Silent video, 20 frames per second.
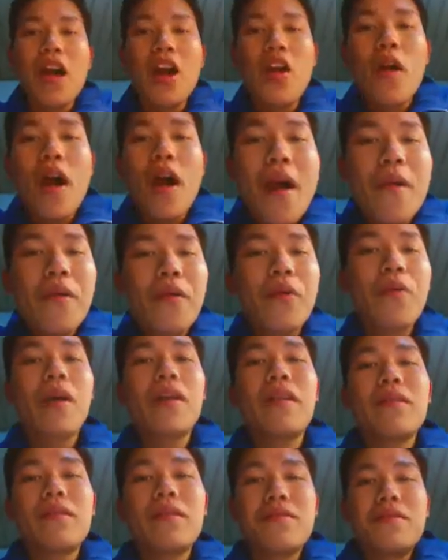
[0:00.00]
Hello
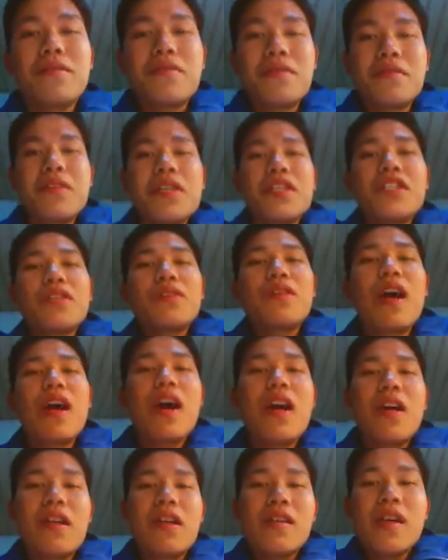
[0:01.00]
everyone.
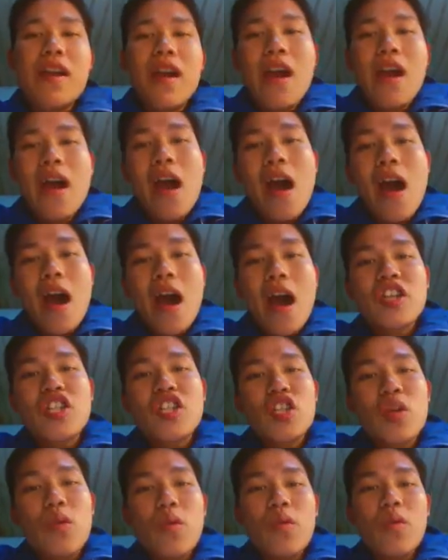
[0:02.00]
Tonight I
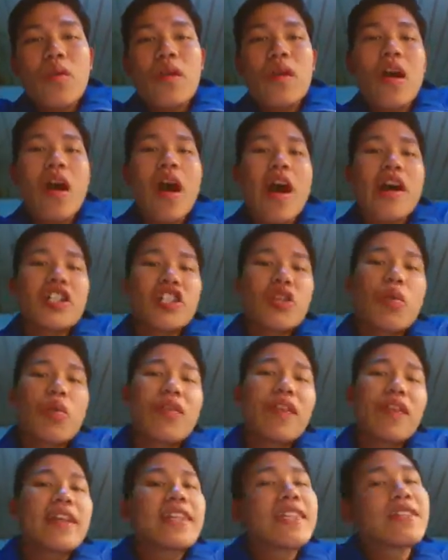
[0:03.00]
show I show
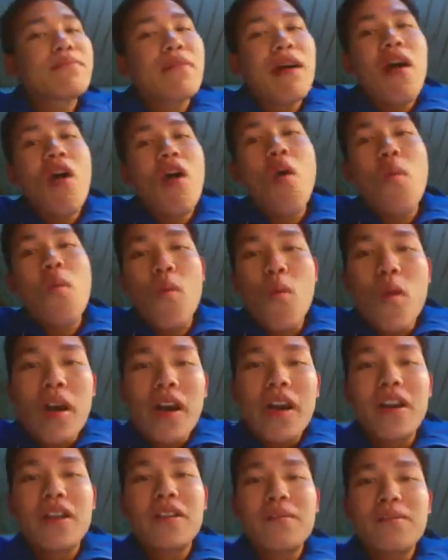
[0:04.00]
this my
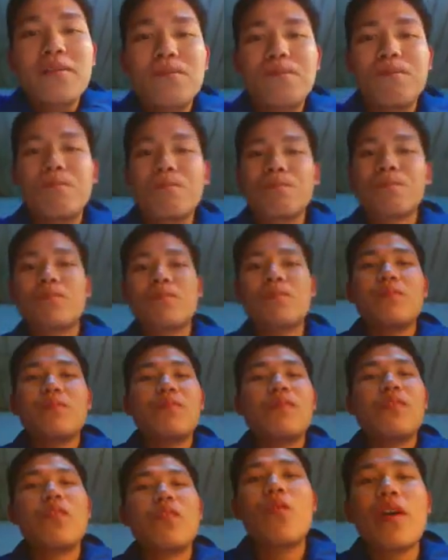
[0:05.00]
homework.
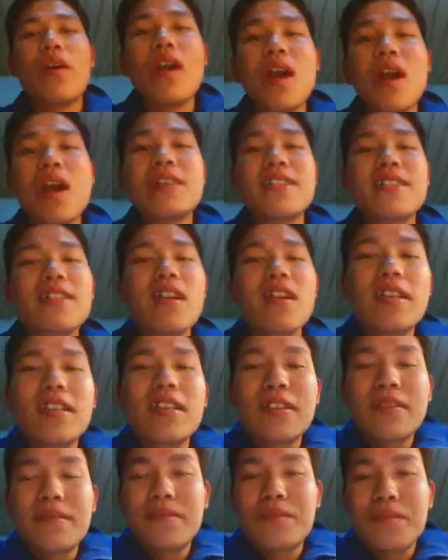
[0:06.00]
The last part.
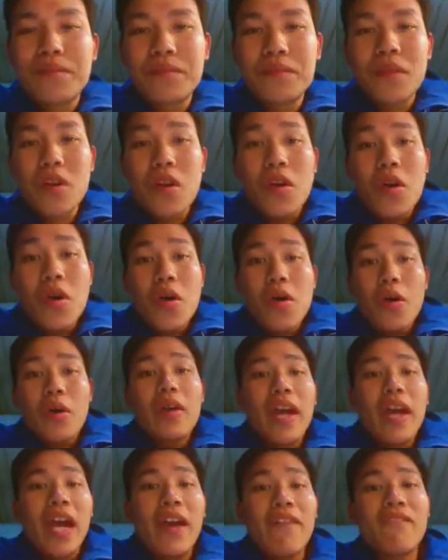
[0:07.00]

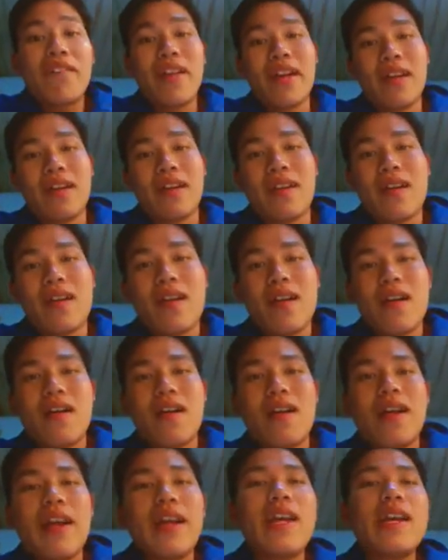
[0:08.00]
Good evening,
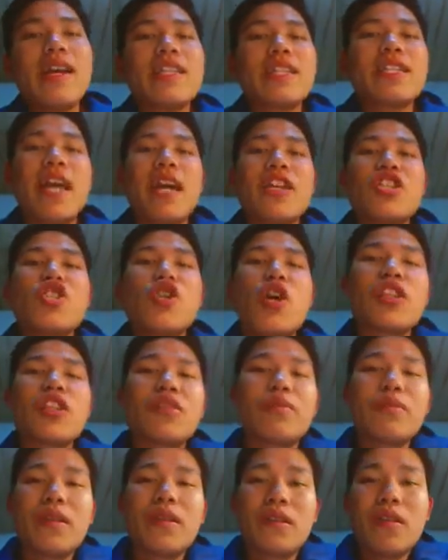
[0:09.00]
ladies and
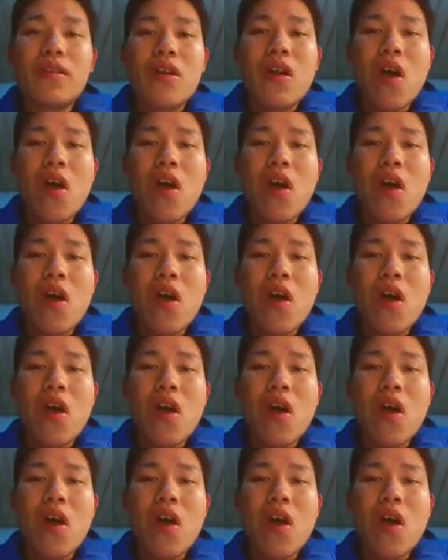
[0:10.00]
gentlemen.